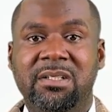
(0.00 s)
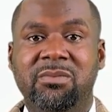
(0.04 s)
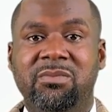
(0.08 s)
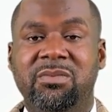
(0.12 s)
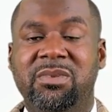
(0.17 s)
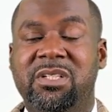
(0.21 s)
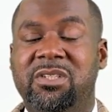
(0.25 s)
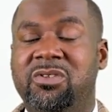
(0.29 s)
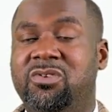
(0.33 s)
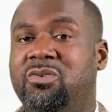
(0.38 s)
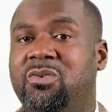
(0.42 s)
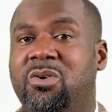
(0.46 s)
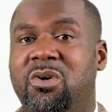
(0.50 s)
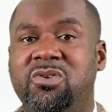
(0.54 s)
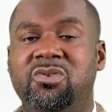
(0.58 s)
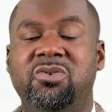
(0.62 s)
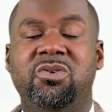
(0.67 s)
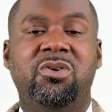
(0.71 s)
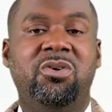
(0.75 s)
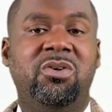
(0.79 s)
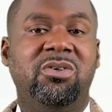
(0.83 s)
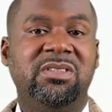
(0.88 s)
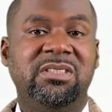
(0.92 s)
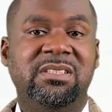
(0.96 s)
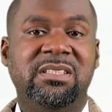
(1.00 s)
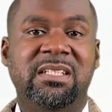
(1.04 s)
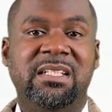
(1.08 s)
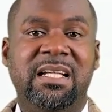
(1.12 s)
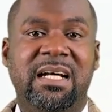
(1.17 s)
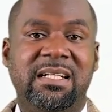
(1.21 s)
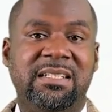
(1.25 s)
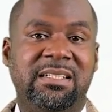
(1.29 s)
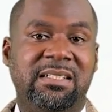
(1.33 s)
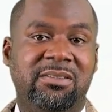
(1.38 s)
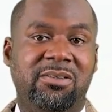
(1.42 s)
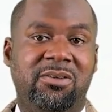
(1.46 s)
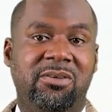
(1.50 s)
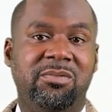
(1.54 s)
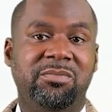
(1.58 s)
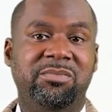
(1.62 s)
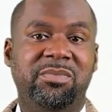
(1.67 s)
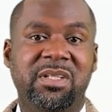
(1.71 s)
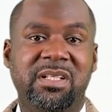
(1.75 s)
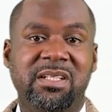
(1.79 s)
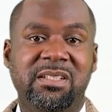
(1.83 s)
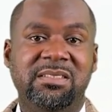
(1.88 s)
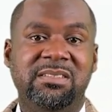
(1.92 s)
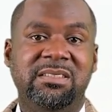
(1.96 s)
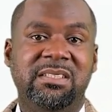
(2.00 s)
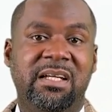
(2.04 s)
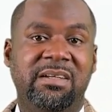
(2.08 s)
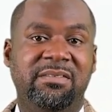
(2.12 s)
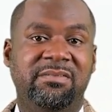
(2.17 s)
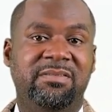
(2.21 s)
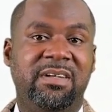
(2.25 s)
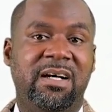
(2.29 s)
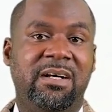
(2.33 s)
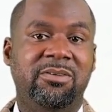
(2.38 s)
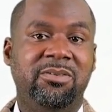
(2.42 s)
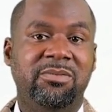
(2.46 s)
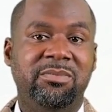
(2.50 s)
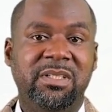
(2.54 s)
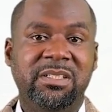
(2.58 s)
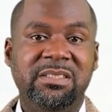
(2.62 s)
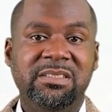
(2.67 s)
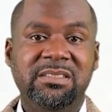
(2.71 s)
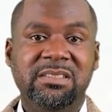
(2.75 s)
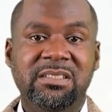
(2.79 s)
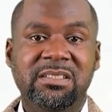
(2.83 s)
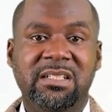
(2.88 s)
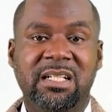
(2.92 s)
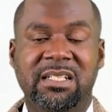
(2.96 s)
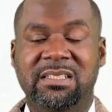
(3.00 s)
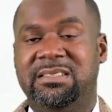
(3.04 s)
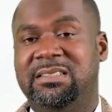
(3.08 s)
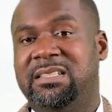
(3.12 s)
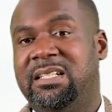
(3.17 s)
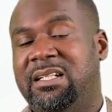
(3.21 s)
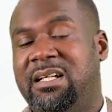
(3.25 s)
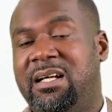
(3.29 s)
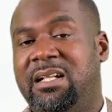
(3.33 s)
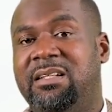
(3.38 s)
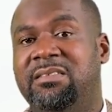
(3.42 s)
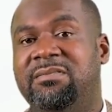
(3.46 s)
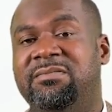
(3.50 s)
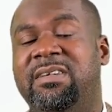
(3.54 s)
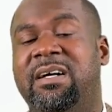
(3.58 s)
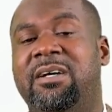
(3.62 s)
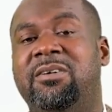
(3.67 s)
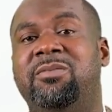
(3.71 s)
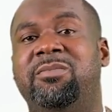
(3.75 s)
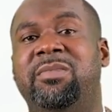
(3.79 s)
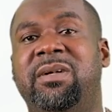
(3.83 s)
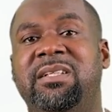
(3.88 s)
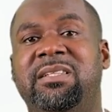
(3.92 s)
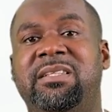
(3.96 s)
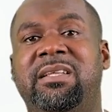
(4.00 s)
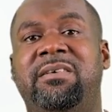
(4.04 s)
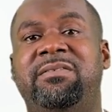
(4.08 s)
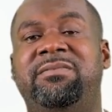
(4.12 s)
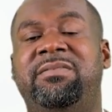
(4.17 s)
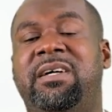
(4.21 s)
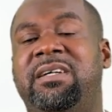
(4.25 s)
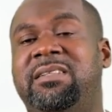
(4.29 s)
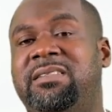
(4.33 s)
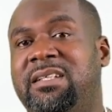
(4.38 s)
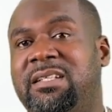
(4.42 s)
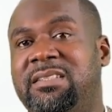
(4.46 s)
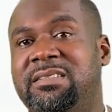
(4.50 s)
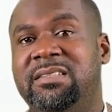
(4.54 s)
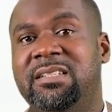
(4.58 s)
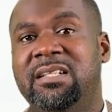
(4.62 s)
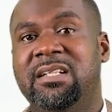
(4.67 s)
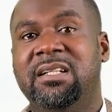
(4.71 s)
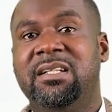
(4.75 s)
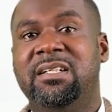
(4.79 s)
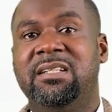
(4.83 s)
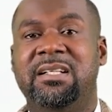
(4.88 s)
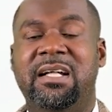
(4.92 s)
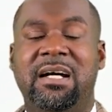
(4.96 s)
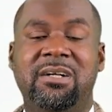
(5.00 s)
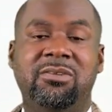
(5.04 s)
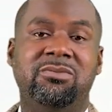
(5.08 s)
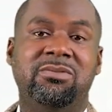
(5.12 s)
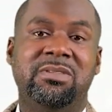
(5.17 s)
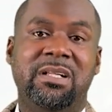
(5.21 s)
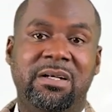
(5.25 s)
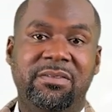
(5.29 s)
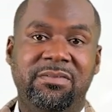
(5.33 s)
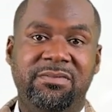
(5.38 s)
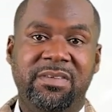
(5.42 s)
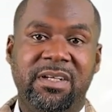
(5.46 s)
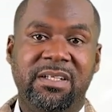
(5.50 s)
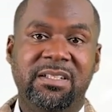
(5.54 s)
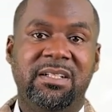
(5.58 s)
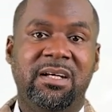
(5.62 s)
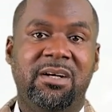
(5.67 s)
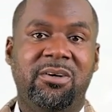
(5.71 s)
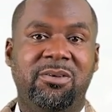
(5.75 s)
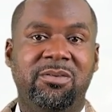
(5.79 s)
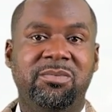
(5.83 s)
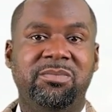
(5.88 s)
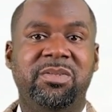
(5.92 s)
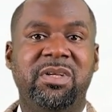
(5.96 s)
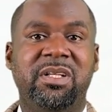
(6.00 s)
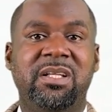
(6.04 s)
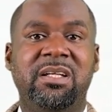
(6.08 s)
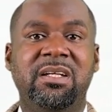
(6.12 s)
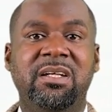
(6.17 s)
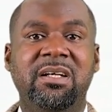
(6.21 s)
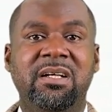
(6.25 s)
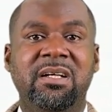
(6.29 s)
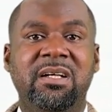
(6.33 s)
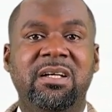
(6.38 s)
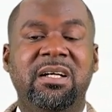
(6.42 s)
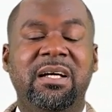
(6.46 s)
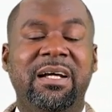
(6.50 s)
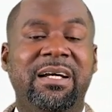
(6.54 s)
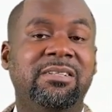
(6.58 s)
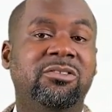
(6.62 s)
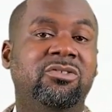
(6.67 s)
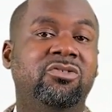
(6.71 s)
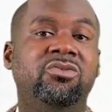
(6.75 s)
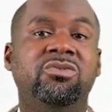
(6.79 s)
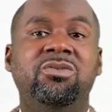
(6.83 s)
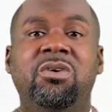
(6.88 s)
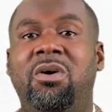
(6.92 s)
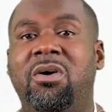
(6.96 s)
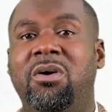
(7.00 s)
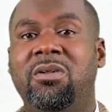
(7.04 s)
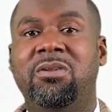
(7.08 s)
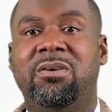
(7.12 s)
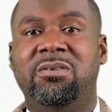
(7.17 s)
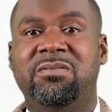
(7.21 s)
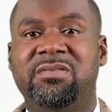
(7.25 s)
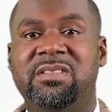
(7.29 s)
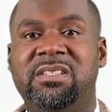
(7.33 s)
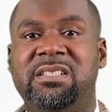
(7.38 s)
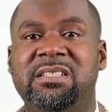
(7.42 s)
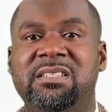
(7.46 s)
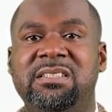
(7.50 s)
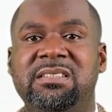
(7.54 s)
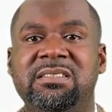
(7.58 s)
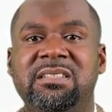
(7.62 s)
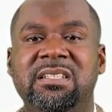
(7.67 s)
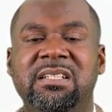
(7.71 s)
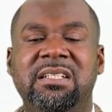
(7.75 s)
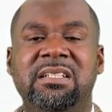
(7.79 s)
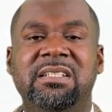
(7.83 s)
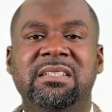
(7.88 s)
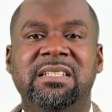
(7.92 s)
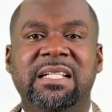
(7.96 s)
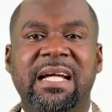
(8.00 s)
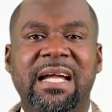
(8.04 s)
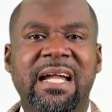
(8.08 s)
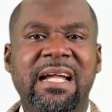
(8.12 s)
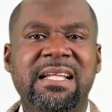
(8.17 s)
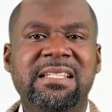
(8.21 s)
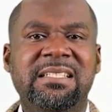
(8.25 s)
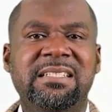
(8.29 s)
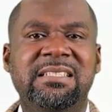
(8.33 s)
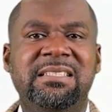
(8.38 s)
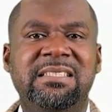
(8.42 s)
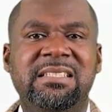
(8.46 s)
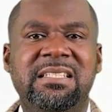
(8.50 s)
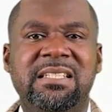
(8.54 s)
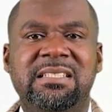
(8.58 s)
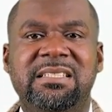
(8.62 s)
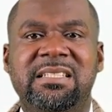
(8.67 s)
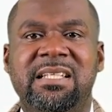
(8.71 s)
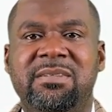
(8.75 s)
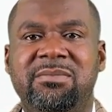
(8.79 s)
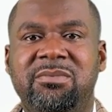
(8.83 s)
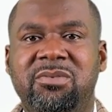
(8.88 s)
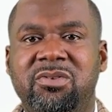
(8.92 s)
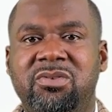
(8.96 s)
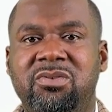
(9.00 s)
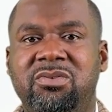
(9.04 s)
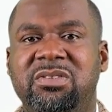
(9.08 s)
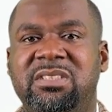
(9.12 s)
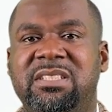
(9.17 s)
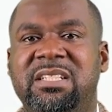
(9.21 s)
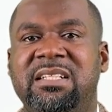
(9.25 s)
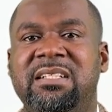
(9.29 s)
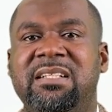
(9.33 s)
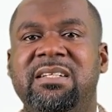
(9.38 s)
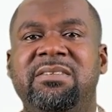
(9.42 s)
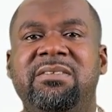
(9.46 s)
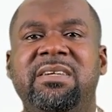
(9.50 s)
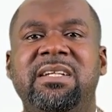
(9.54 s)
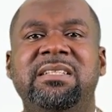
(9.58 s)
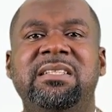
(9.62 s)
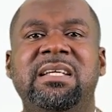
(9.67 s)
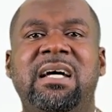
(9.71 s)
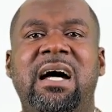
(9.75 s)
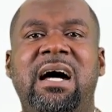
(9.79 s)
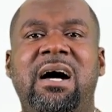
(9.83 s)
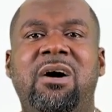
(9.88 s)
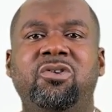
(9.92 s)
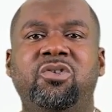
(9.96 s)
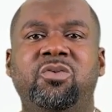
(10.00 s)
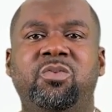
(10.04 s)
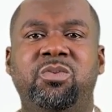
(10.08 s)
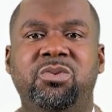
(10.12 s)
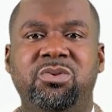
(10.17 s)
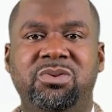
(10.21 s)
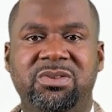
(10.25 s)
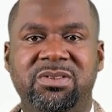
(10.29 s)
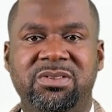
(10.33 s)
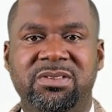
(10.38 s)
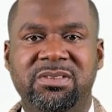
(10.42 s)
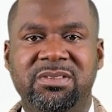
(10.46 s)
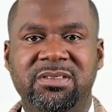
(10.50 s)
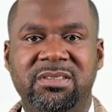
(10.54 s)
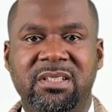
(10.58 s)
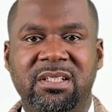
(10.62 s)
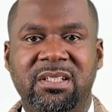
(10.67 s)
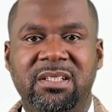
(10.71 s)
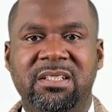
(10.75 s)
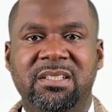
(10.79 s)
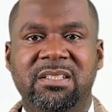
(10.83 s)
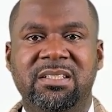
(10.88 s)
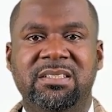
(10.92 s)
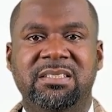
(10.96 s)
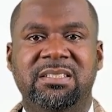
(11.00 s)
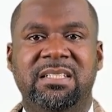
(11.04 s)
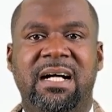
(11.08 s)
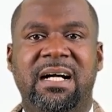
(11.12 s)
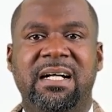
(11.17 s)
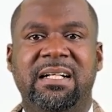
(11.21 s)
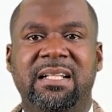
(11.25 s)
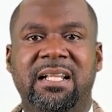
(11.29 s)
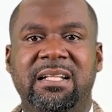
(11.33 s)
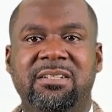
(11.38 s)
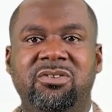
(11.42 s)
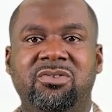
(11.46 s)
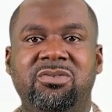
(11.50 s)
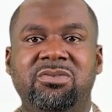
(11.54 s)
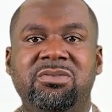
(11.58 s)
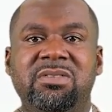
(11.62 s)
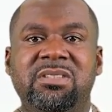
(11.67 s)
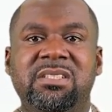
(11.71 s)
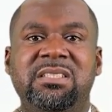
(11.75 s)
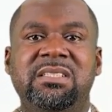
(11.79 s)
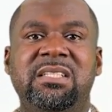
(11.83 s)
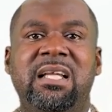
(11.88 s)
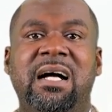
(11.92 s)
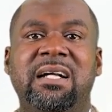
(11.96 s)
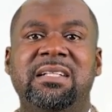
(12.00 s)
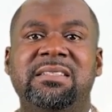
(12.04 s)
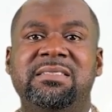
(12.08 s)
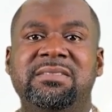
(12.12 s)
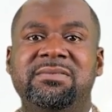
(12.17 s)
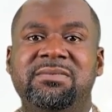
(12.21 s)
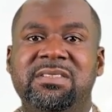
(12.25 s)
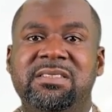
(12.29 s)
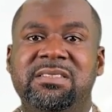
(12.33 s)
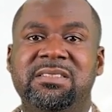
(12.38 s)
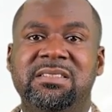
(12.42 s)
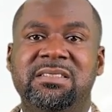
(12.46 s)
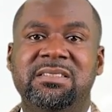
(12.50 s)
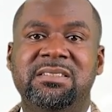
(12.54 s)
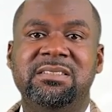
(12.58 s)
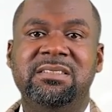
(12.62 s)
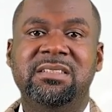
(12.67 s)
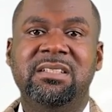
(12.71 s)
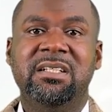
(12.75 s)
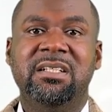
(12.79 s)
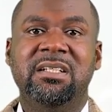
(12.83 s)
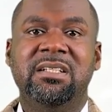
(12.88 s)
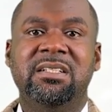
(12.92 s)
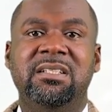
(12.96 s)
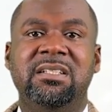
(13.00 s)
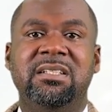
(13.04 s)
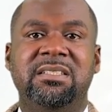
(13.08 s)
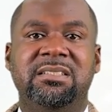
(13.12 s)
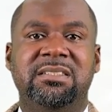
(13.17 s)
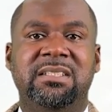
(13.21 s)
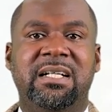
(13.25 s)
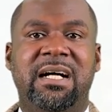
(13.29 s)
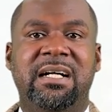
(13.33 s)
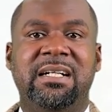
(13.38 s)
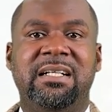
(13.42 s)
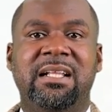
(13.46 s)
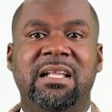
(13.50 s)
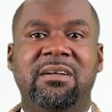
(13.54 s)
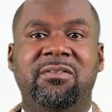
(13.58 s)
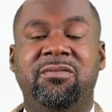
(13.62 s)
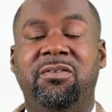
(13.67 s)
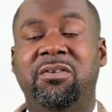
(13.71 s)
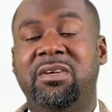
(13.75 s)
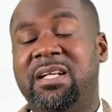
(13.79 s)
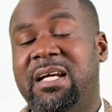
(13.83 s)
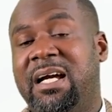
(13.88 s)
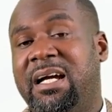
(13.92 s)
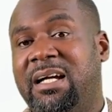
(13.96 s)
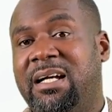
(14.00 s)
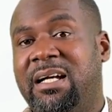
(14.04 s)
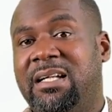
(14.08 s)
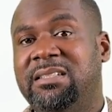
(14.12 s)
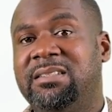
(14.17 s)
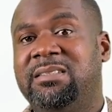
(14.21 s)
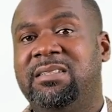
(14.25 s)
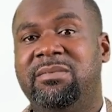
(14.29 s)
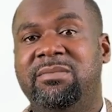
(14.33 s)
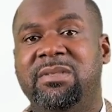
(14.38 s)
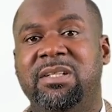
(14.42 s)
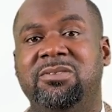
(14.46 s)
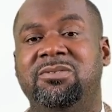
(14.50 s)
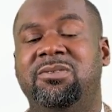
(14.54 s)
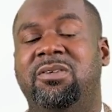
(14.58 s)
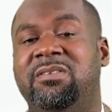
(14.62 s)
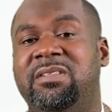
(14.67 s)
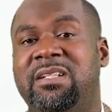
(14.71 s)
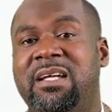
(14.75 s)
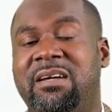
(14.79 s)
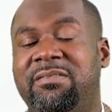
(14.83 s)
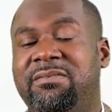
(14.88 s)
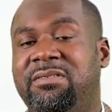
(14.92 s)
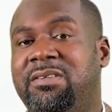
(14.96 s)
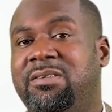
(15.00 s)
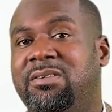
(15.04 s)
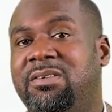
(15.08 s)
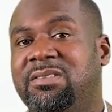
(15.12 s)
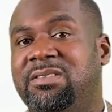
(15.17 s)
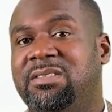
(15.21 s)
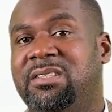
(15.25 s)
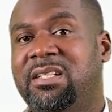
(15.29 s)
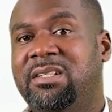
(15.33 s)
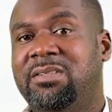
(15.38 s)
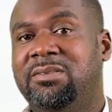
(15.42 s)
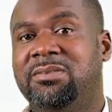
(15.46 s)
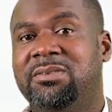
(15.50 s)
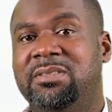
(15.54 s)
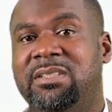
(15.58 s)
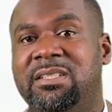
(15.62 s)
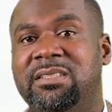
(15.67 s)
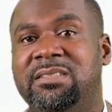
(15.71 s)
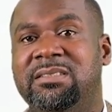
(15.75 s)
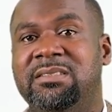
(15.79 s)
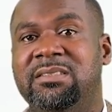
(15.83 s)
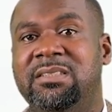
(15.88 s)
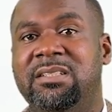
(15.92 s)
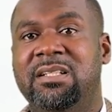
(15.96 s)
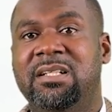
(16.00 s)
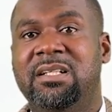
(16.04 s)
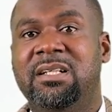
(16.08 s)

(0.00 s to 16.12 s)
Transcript: We need to also consider the company's environment, external environmental factors that could affect the company. And through all of these, the entity is able to generate outputs, exactly, through these activities, exactly, for their customers or their various stakeholders.